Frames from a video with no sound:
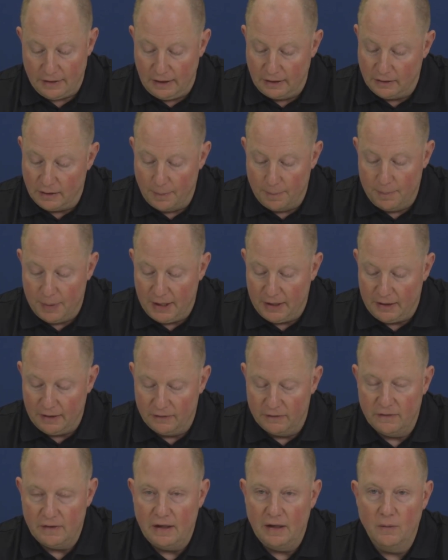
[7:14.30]
think the
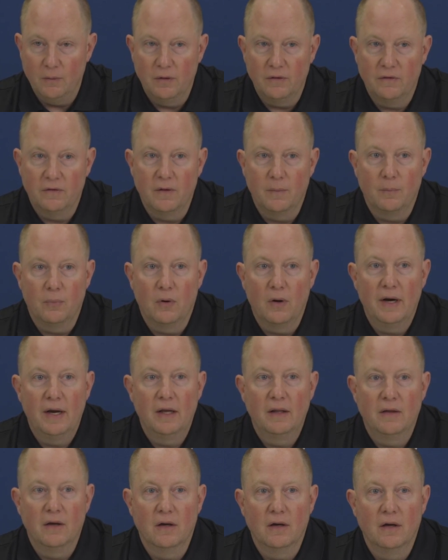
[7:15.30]
biggest thing was the
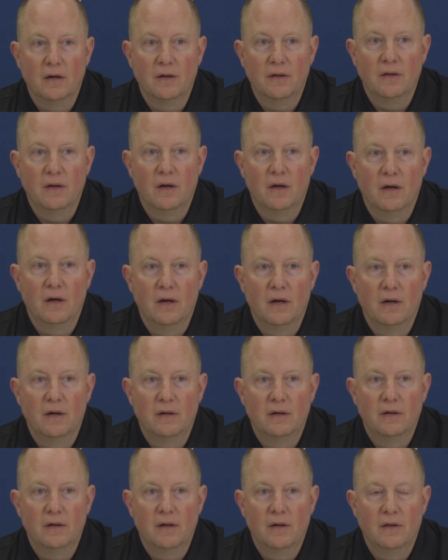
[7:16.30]
break, the the
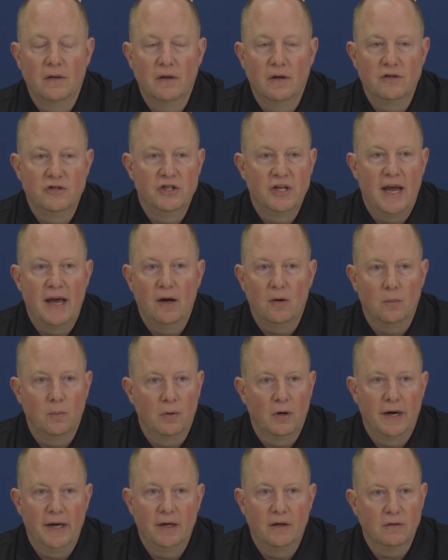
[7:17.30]
the
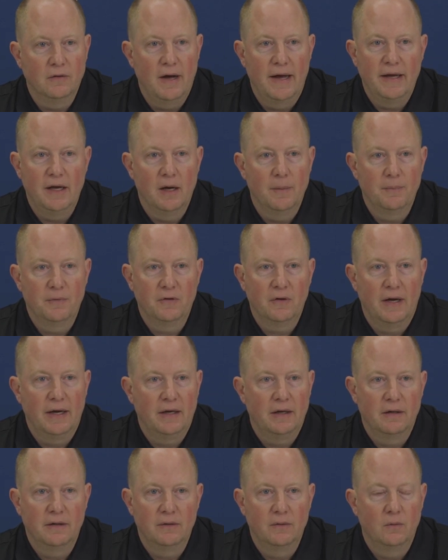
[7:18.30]
jailbreak layups.
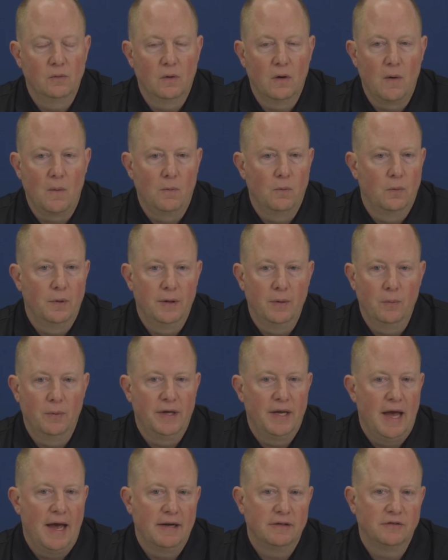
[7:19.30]
Like we
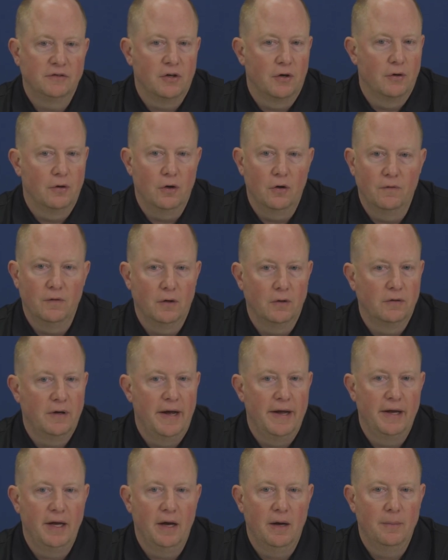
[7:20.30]
we had turnover
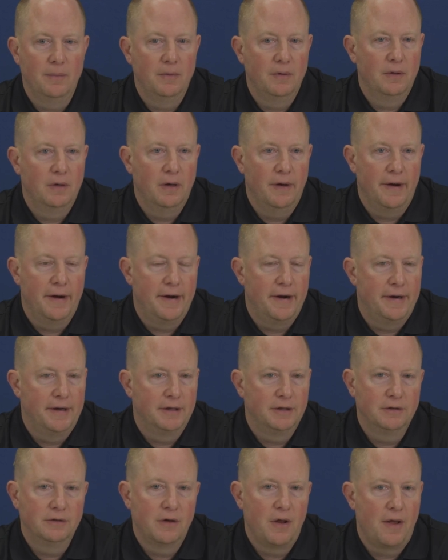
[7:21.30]
layup,
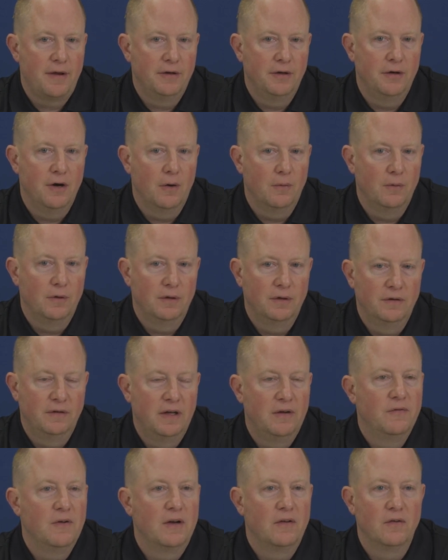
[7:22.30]
uh, you know,
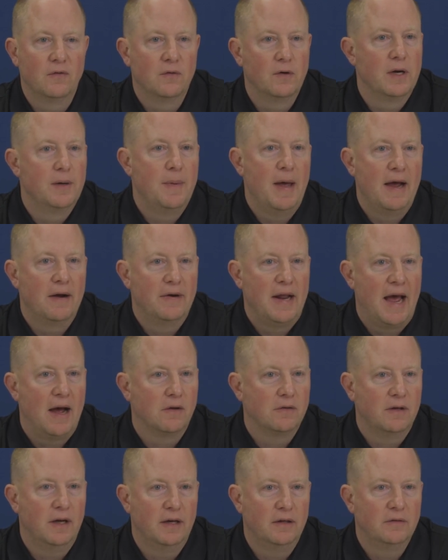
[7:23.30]
defensive rebound
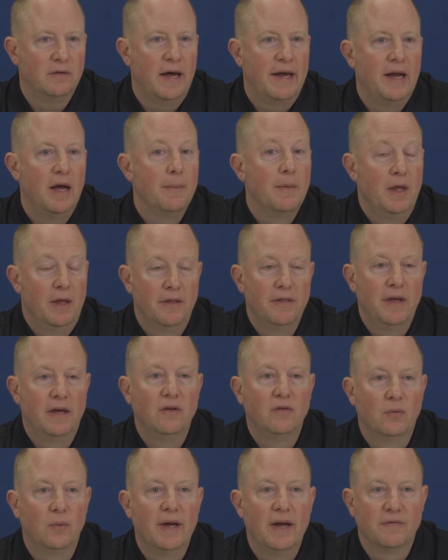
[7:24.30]
outlet layup,
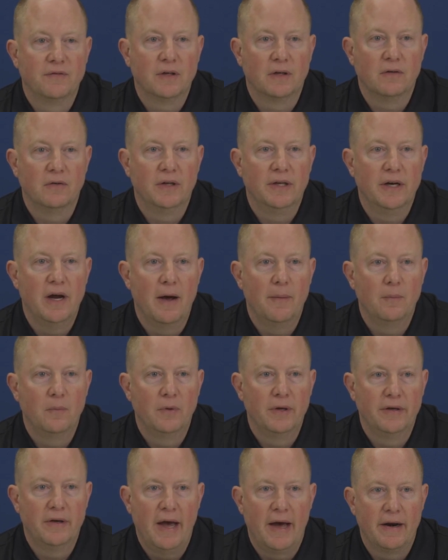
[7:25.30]
things we have to clean up.
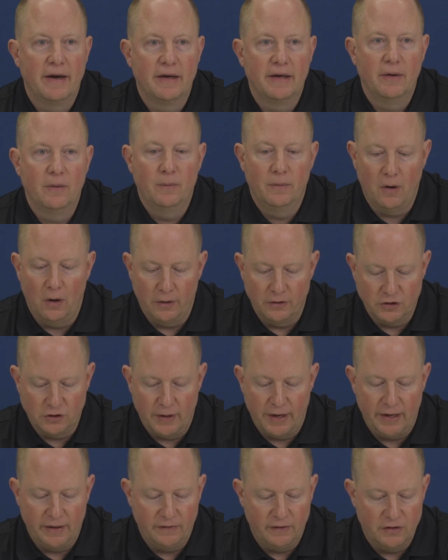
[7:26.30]
We got to our
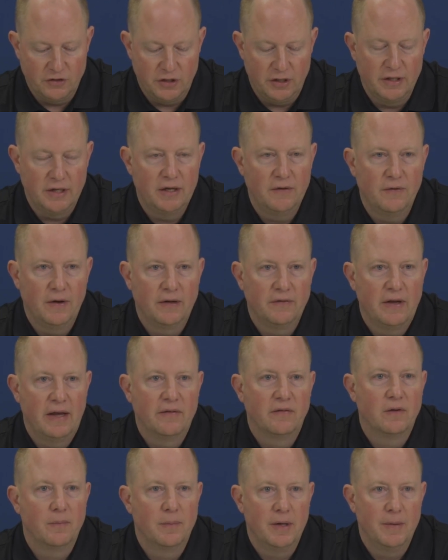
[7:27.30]
transition defense
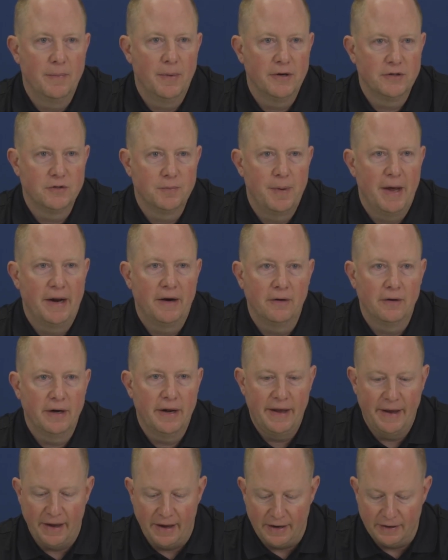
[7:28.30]
has to be much better.
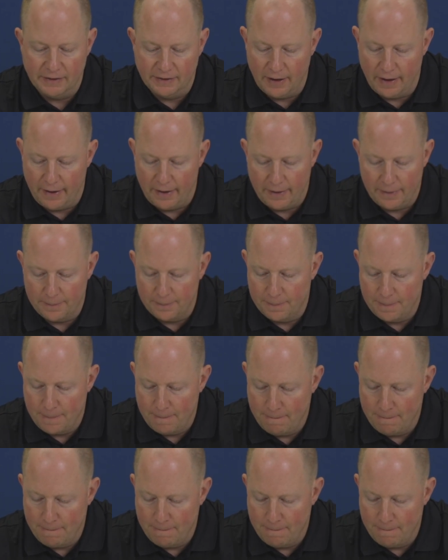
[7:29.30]
And um,